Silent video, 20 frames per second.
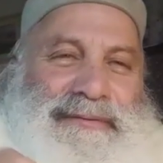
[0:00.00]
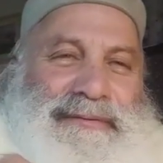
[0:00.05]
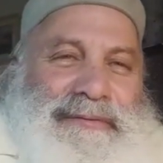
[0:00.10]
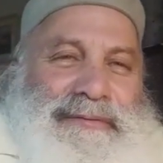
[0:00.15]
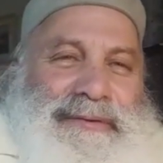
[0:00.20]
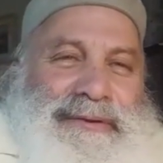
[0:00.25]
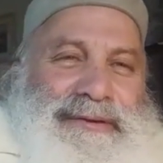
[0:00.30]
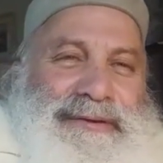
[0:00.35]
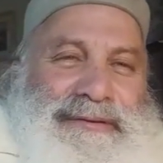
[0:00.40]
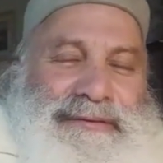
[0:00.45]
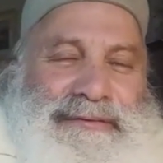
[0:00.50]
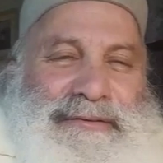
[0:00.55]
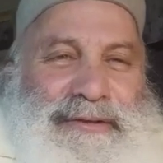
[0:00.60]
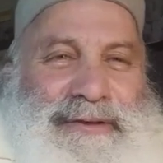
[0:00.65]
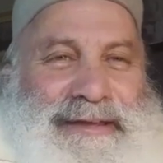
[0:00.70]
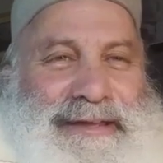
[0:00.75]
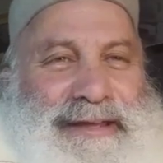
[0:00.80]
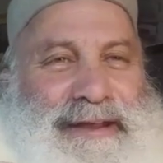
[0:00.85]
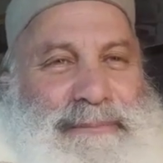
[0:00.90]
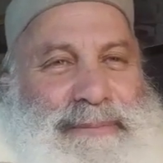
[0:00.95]
We're
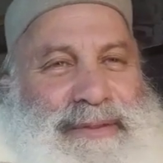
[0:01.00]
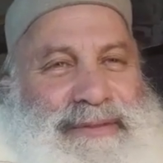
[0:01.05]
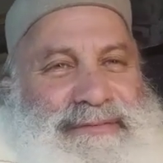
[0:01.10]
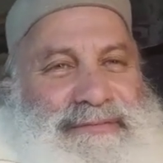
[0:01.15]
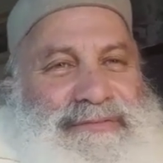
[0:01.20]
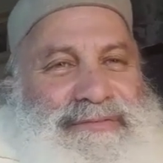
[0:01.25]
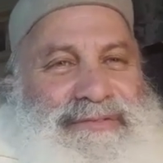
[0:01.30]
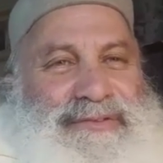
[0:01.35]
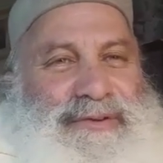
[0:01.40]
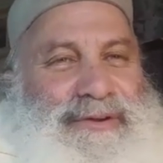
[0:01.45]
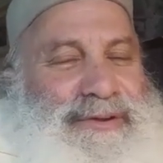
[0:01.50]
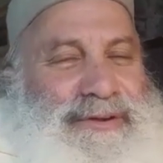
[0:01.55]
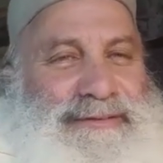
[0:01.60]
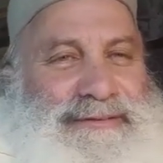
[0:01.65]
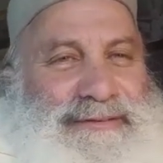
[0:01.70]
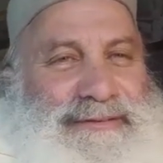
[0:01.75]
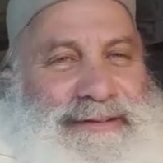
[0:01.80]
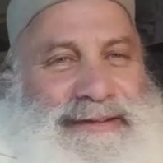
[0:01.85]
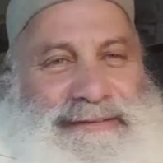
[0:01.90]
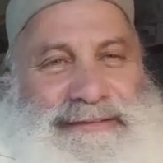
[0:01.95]
looking at a piece of Zohar
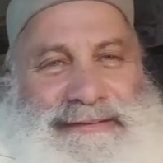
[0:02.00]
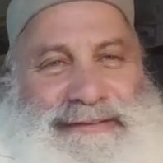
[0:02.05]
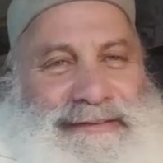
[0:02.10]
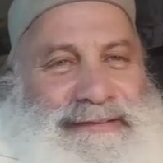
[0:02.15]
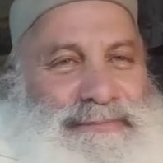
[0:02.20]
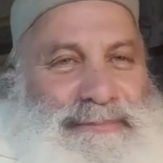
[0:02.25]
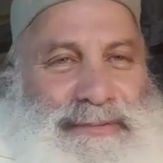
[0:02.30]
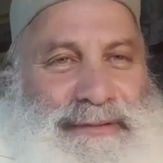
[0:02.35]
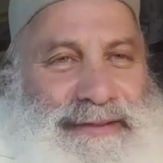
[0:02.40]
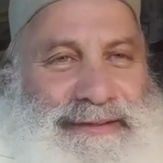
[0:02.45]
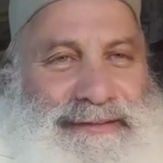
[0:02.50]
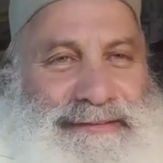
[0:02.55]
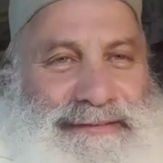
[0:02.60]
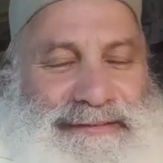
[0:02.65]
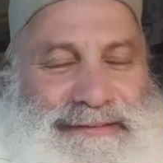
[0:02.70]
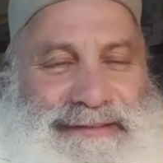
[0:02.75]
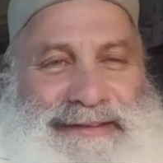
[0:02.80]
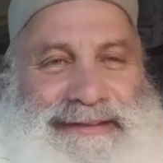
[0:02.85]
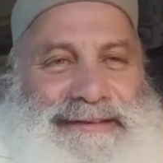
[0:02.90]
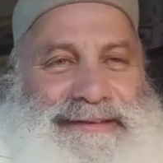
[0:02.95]
tonight that
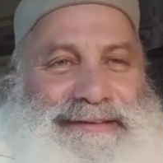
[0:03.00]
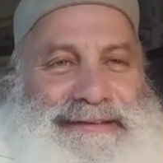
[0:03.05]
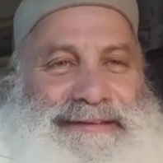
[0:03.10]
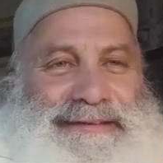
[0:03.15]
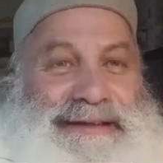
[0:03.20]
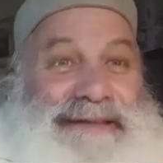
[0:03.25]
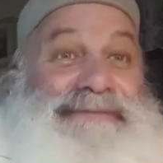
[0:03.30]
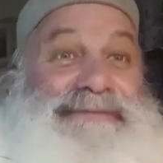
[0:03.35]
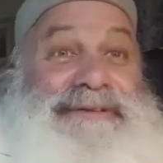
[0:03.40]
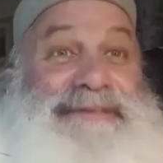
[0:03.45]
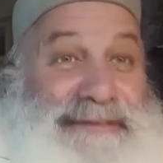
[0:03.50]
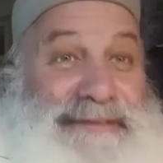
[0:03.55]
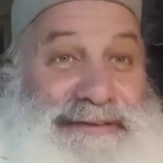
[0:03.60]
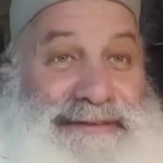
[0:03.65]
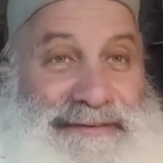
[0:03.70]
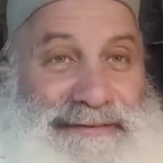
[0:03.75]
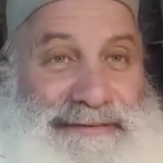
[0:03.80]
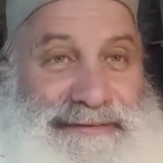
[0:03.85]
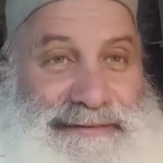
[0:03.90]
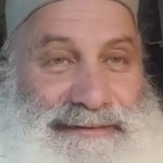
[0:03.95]
explains, like,
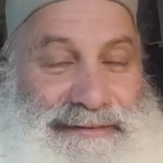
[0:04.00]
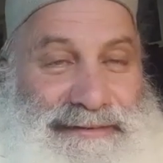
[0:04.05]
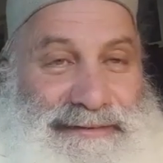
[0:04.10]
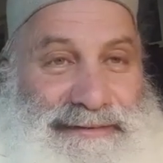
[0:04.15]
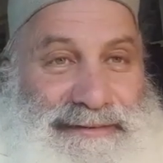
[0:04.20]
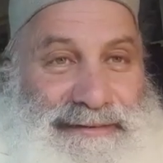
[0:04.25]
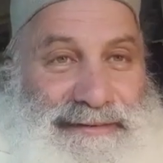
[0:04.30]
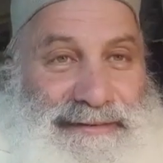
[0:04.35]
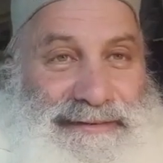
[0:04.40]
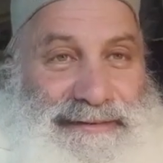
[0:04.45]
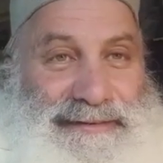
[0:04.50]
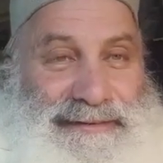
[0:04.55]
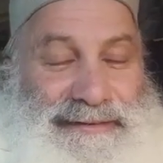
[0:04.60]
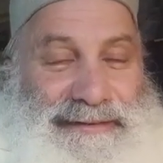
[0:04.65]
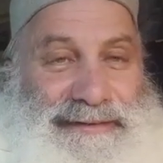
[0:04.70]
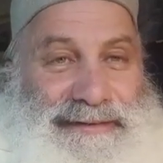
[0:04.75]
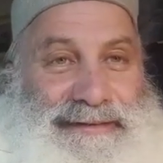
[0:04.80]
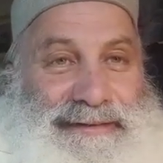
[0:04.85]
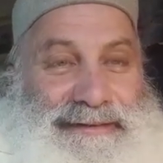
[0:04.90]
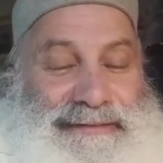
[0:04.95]
everything
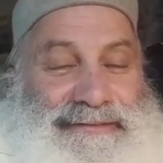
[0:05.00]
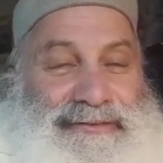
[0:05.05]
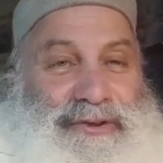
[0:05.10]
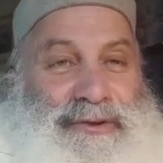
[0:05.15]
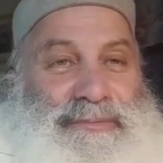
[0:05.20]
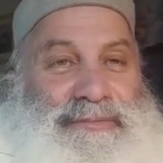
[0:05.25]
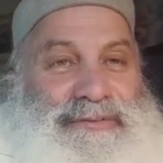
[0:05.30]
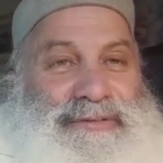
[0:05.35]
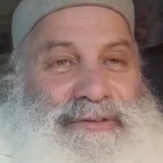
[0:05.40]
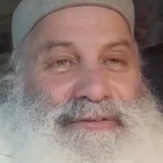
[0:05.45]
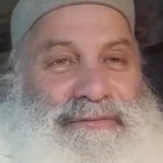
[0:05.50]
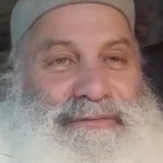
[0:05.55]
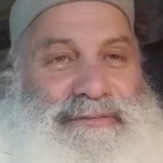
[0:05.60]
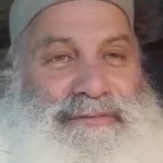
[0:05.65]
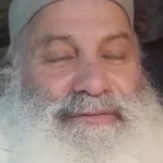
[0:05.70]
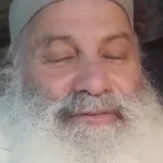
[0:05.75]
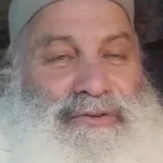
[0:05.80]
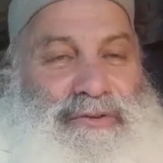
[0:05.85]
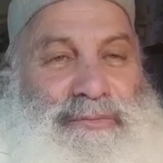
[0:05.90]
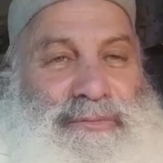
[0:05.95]
in terms of
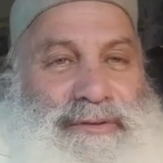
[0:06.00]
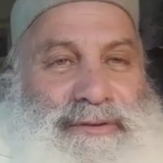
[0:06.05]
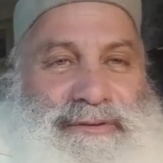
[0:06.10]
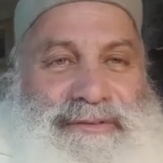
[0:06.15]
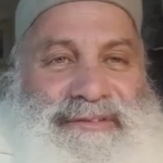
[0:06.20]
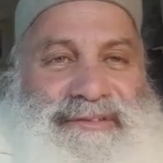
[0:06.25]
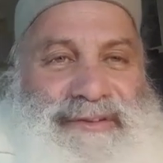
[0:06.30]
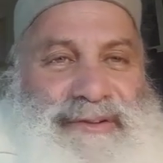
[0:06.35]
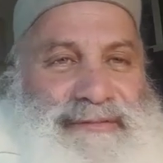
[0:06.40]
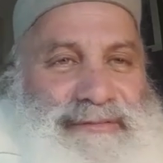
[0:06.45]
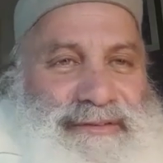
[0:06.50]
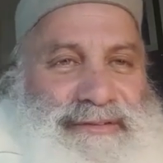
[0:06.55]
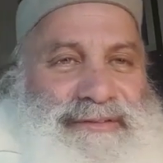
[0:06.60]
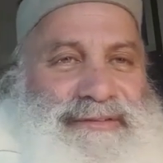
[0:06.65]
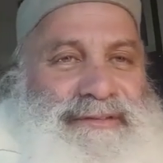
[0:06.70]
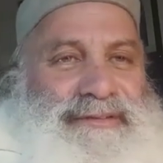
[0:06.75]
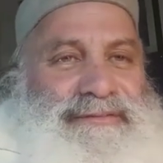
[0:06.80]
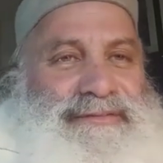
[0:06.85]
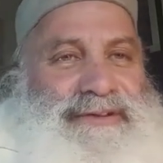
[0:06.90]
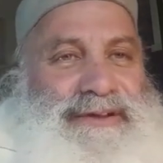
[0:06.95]
human
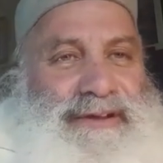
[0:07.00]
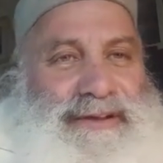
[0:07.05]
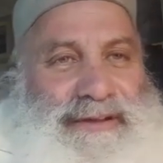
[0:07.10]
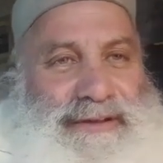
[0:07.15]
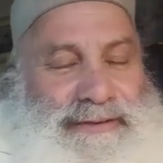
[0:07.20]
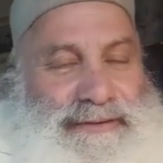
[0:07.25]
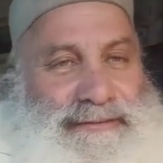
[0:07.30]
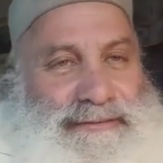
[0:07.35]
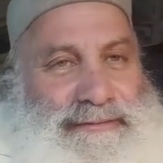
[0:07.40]
service of God.